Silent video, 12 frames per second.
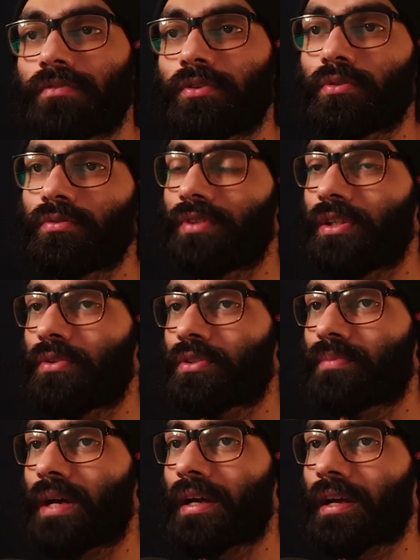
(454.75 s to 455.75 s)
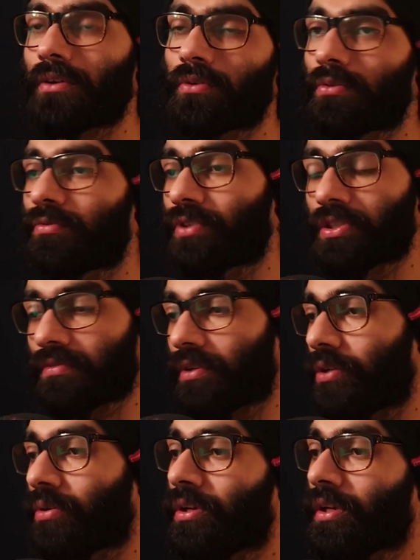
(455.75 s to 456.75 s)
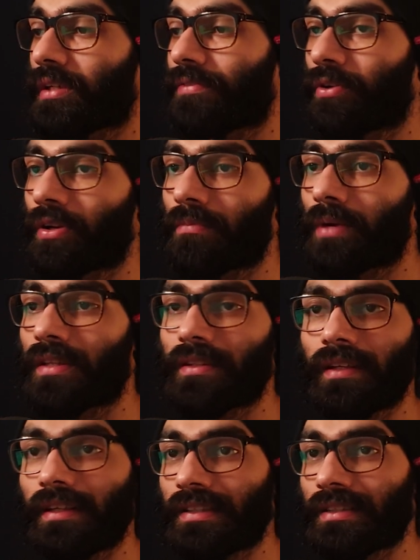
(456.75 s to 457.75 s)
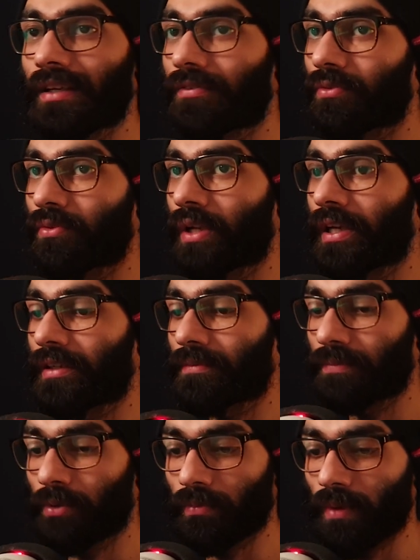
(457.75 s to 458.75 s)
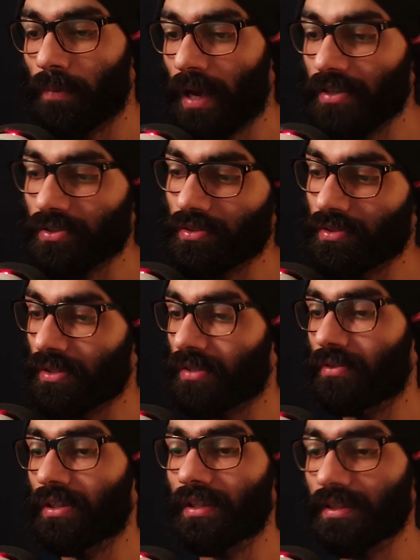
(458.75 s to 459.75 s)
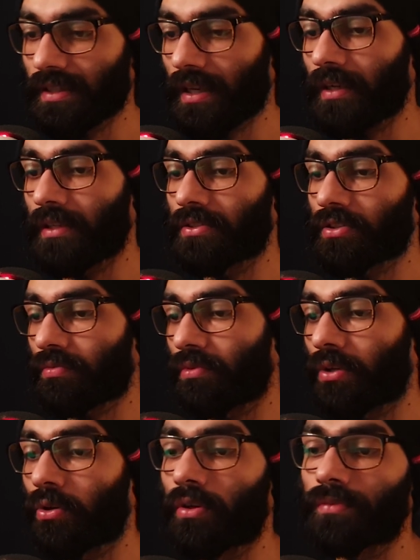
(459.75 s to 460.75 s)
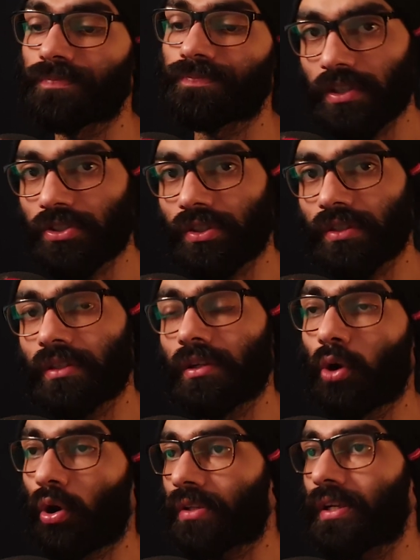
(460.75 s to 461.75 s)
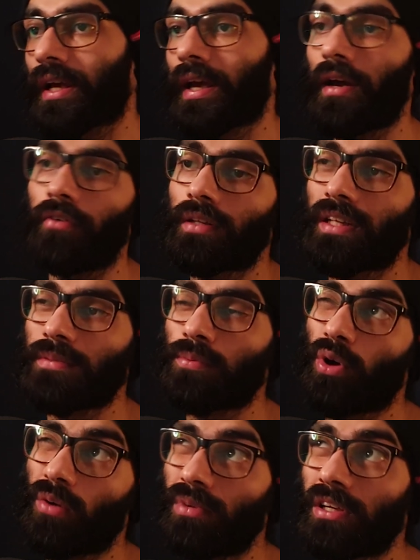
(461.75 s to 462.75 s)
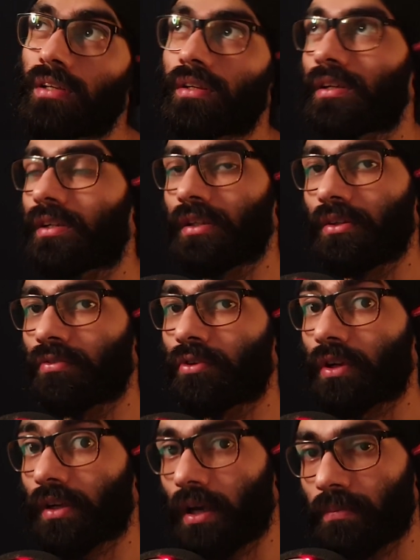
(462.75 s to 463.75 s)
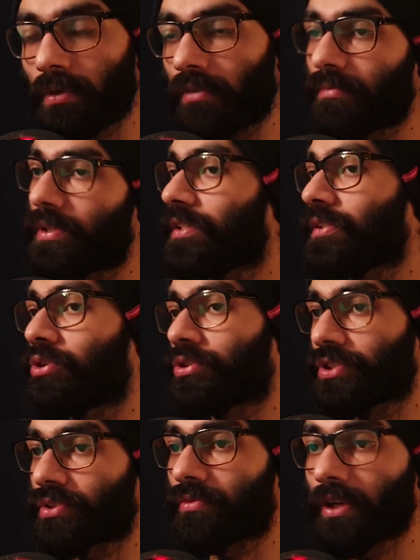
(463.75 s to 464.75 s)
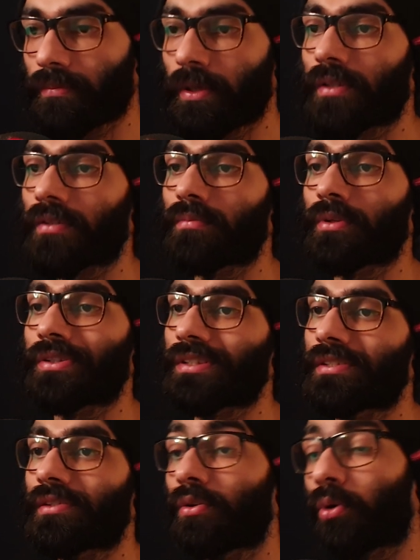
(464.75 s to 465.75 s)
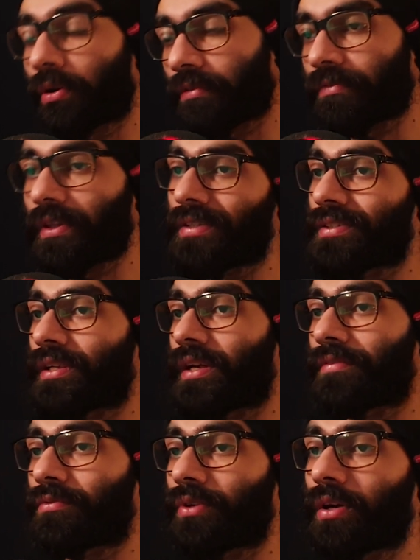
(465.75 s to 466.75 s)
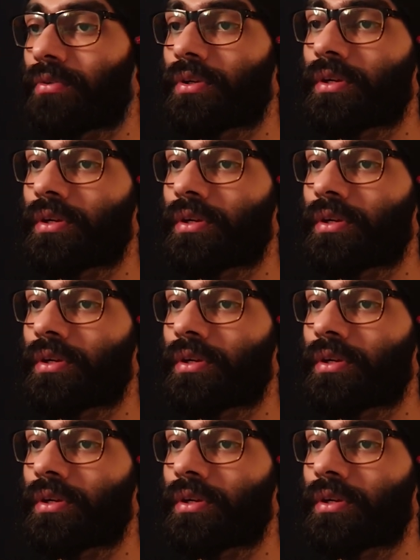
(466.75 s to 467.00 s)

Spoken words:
few videos back, I don't know which video, that for a month at least I have to like put my passions and everything aside and just work on finishing the lot that I have. That's probably going to continue for a couple of months, not just 1 month, because there's a lot of things that I have to cover.